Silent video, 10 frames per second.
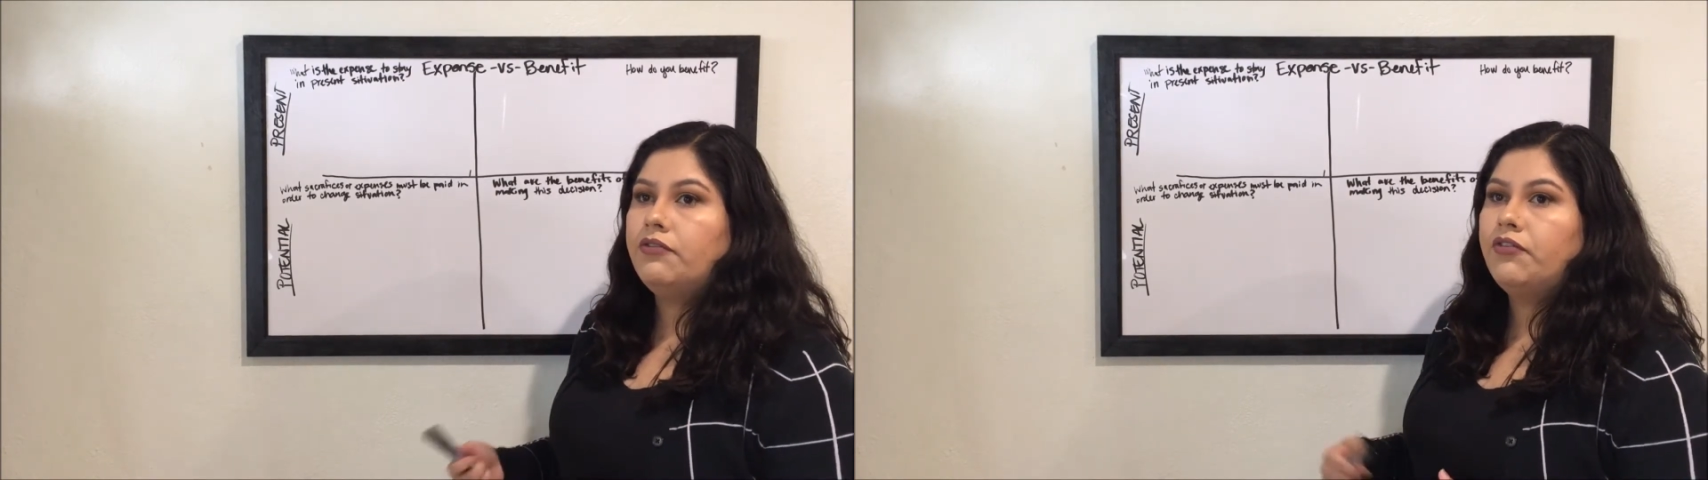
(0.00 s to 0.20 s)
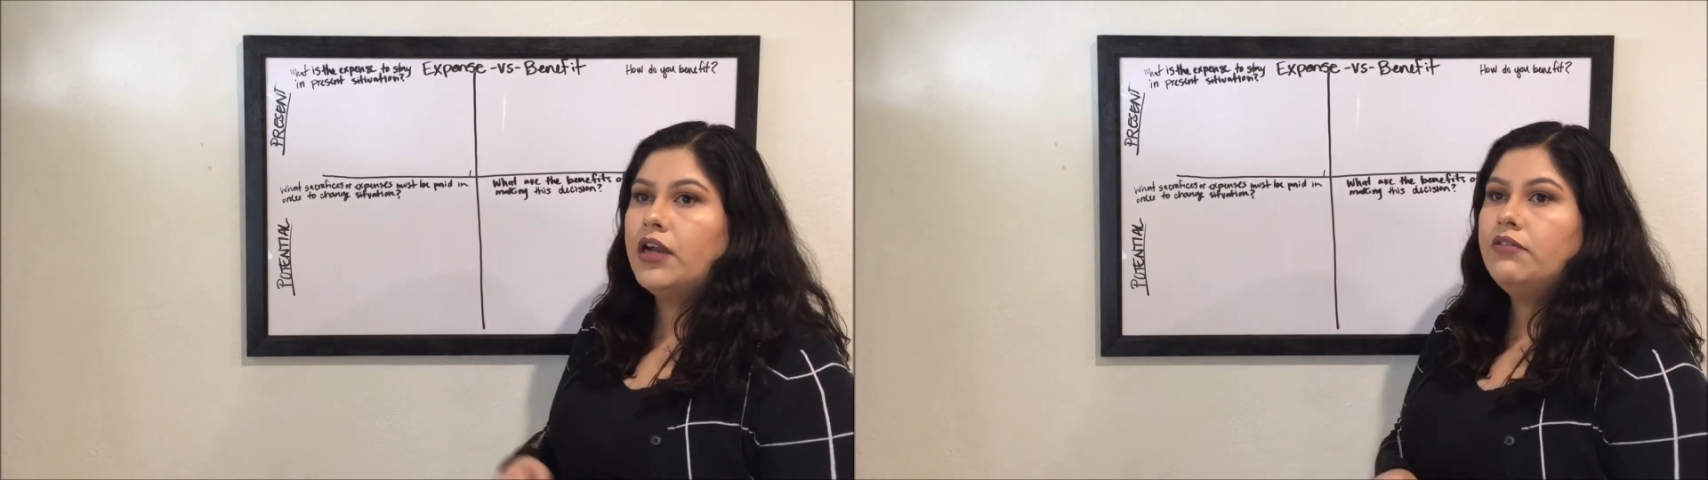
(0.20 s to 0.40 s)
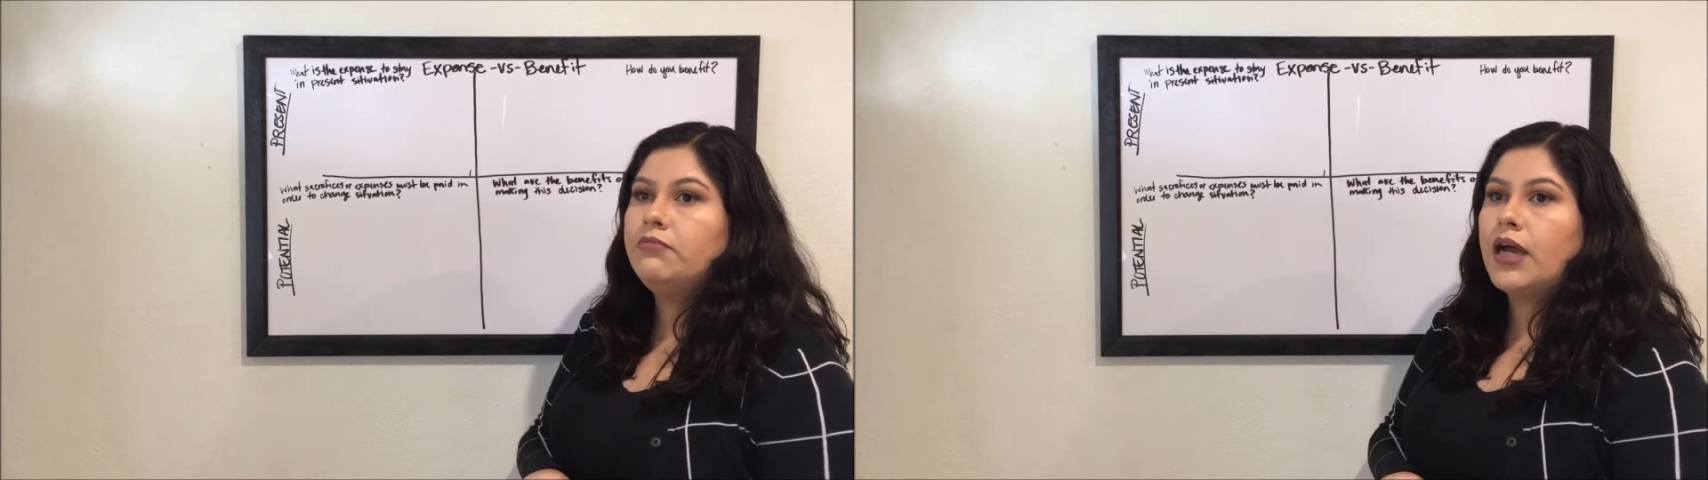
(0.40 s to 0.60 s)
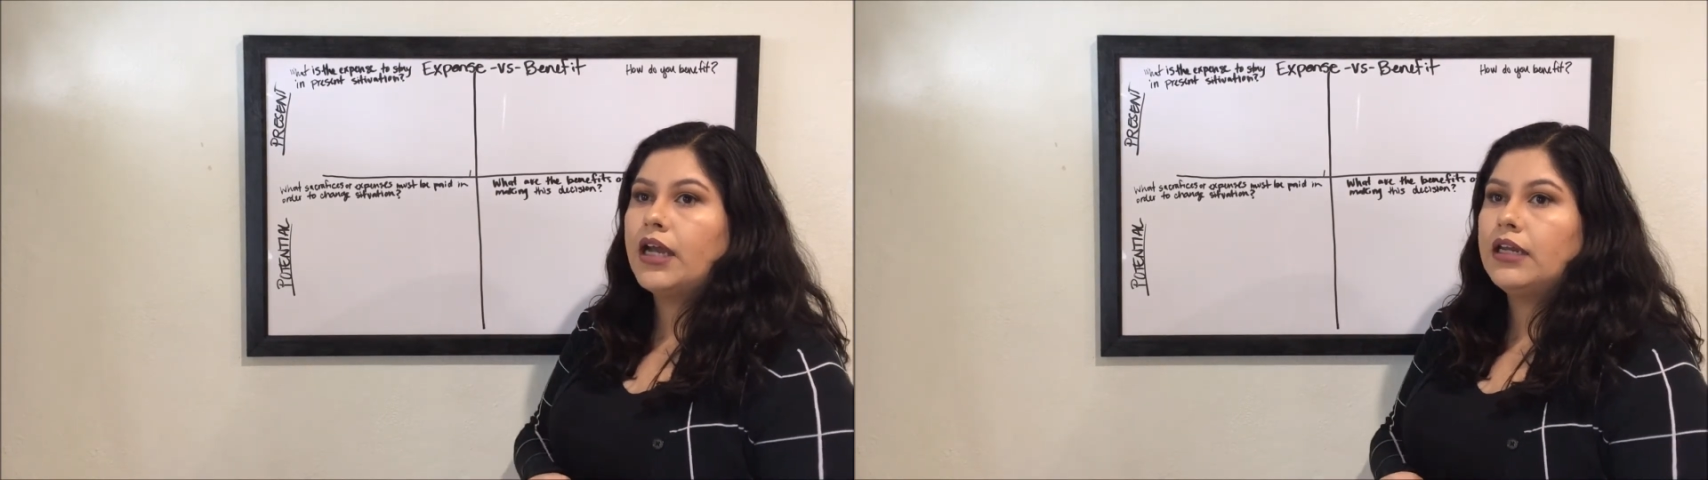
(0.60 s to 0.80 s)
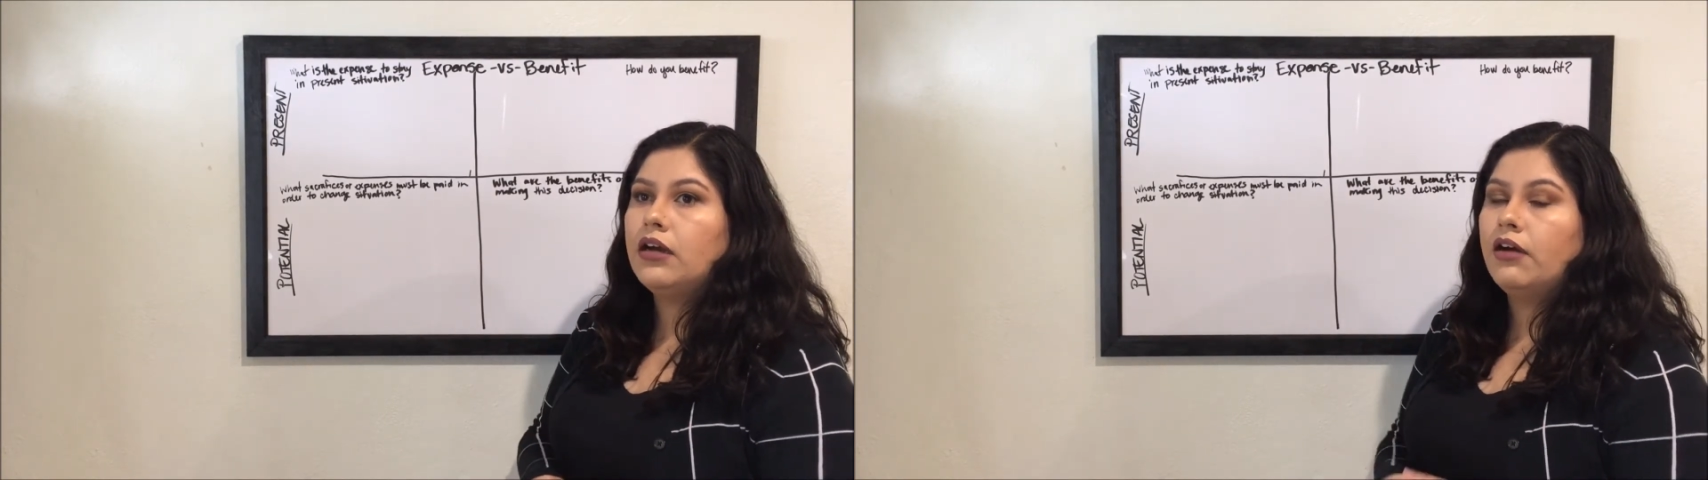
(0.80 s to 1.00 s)
friend of
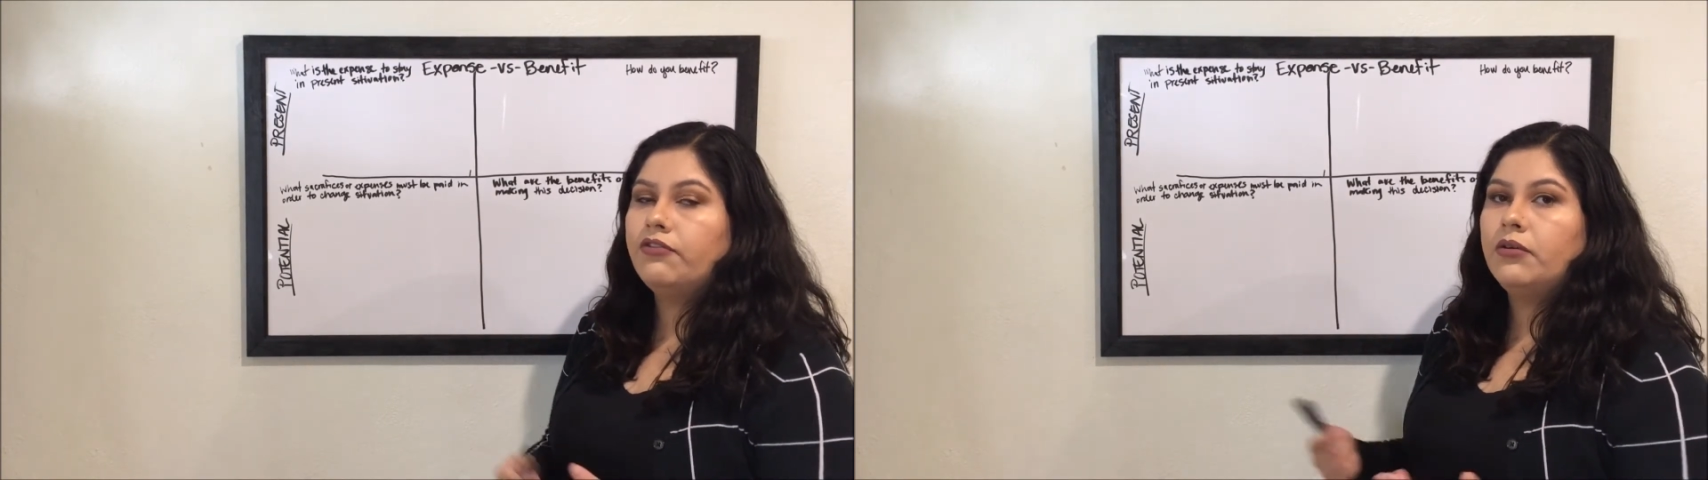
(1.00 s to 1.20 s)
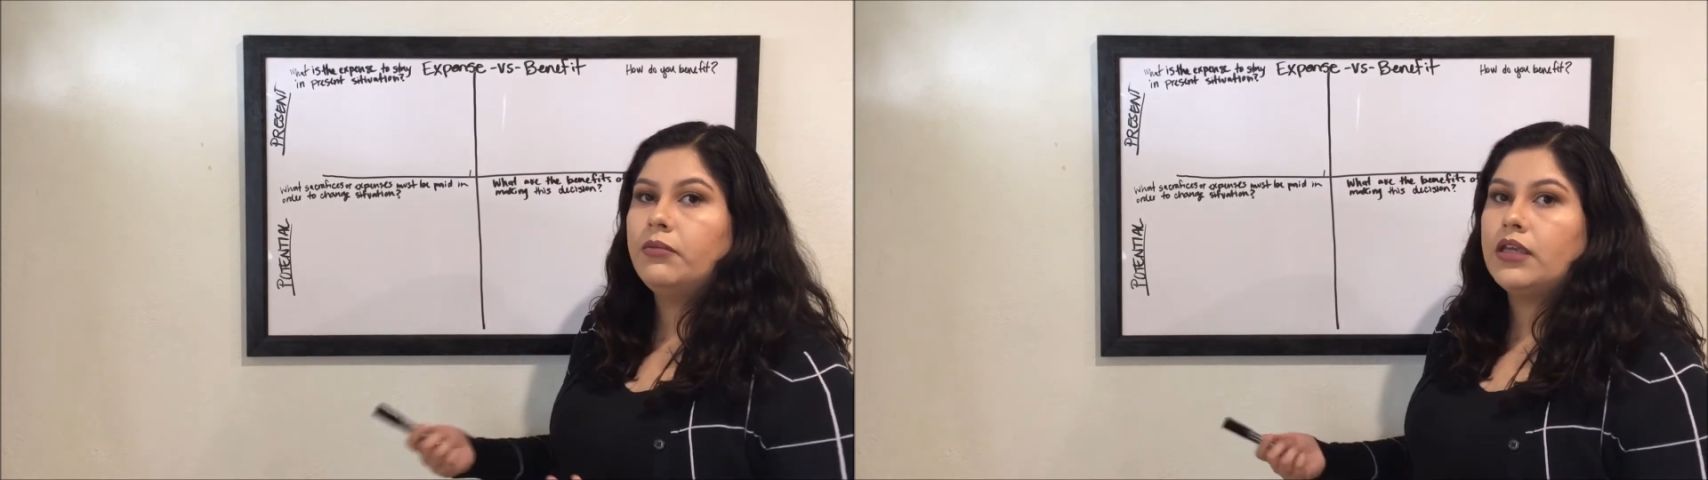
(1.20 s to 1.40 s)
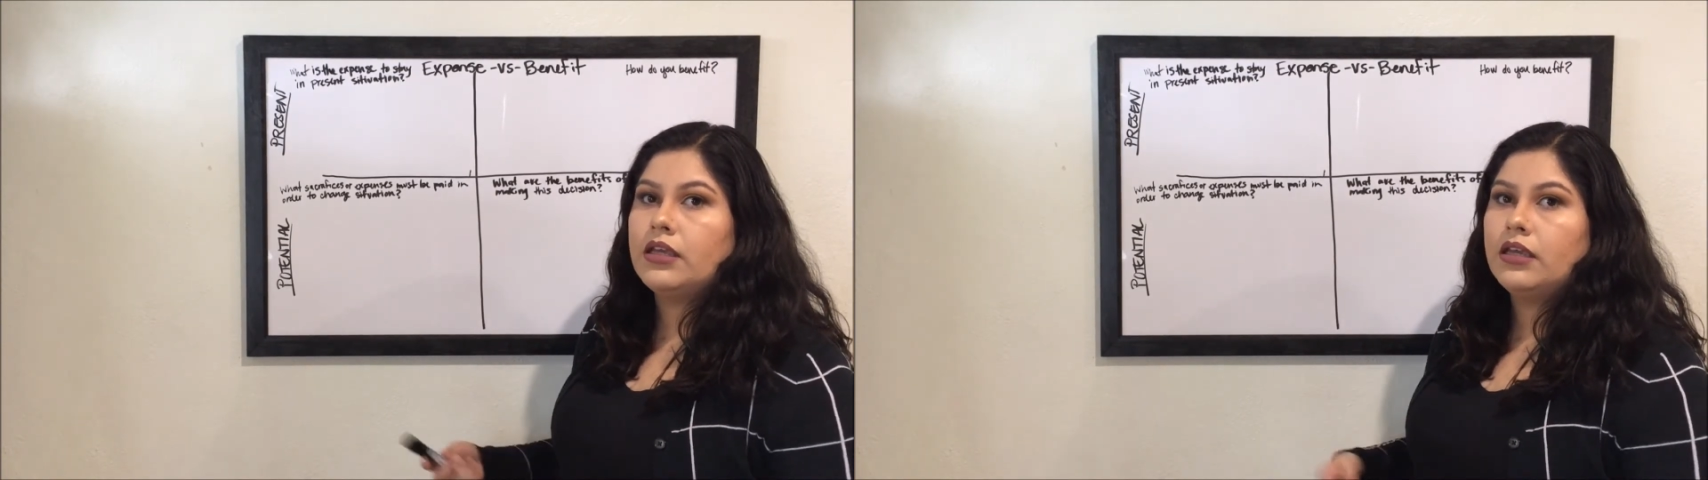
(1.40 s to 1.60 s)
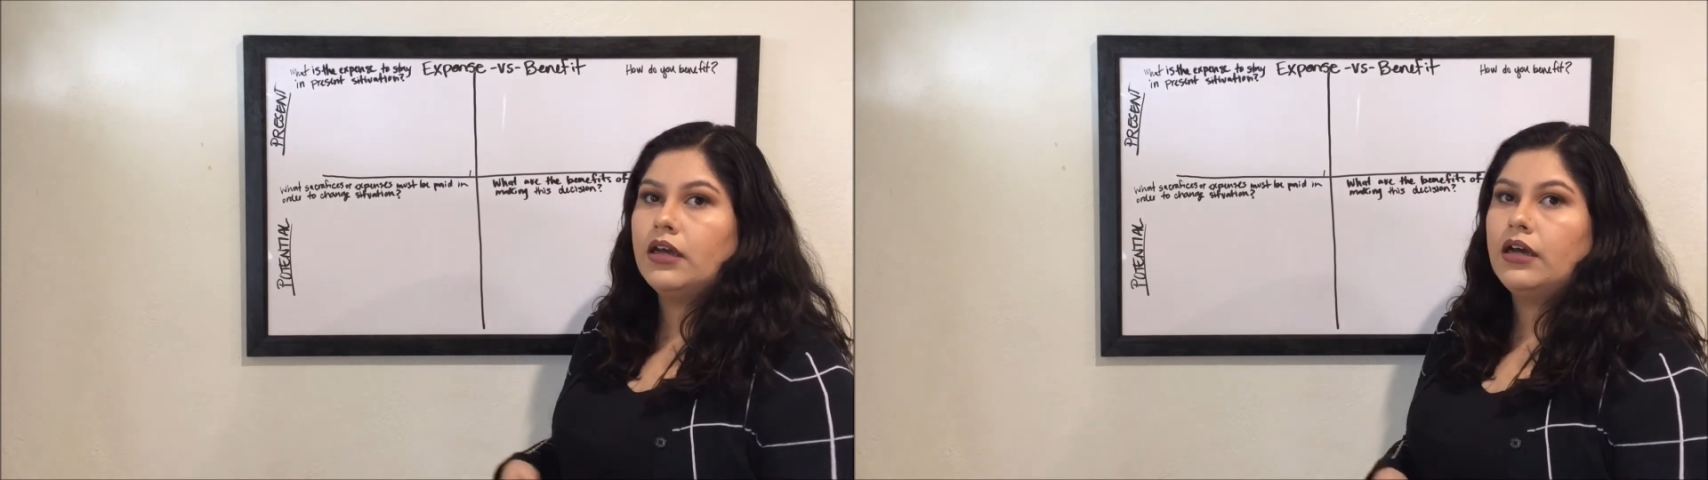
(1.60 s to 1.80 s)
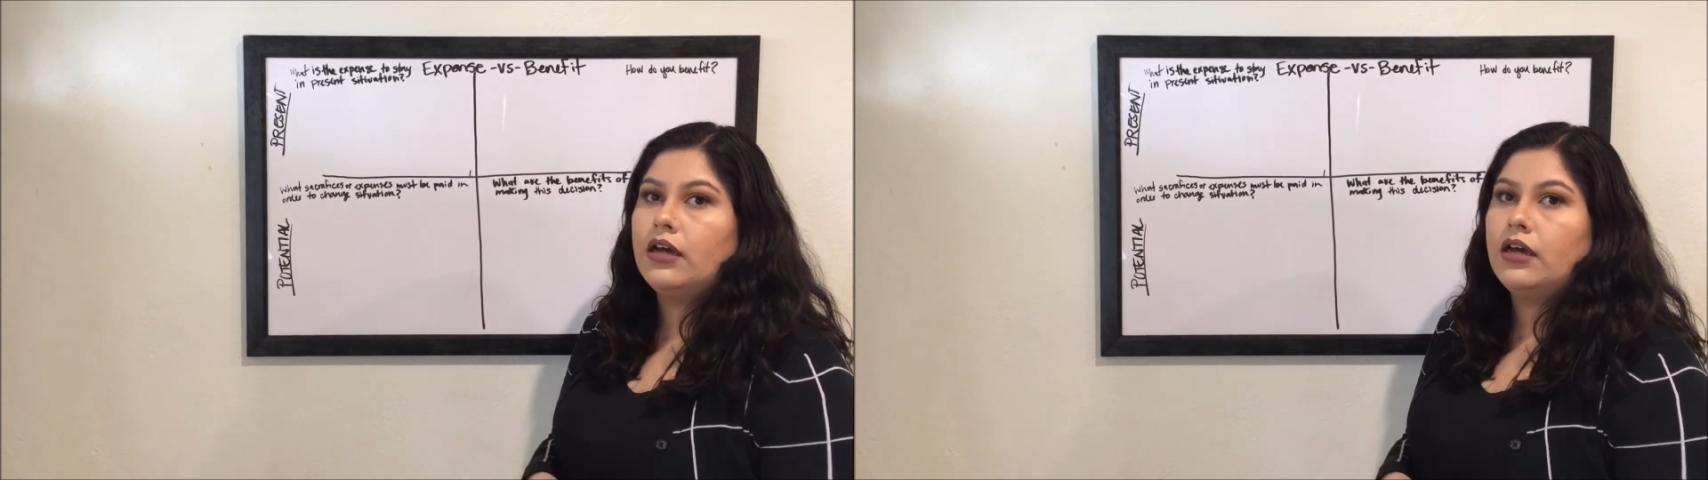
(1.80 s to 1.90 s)
mine offer me